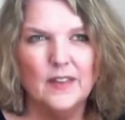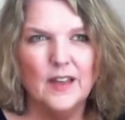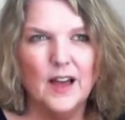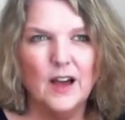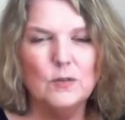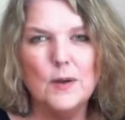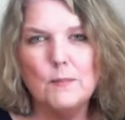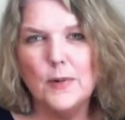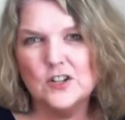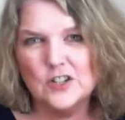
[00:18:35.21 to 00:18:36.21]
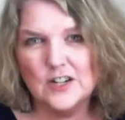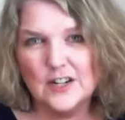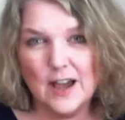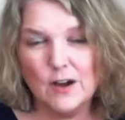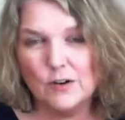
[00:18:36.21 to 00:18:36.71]
How do I budget it
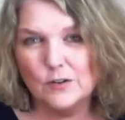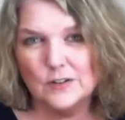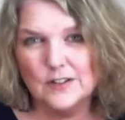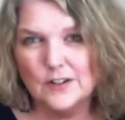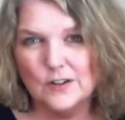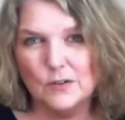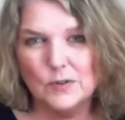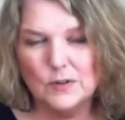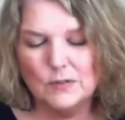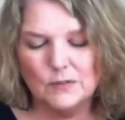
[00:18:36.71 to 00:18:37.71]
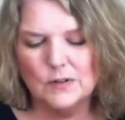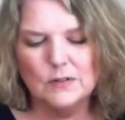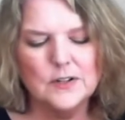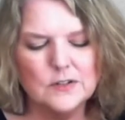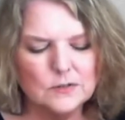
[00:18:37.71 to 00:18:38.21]
out? You know, what do
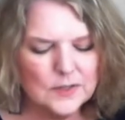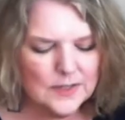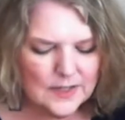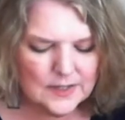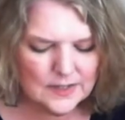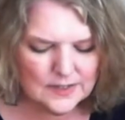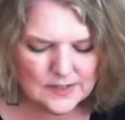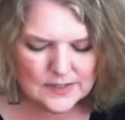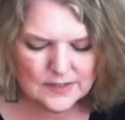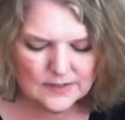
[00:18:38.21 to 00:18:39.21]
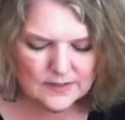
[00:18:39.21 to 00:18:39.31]
I do with it? It's...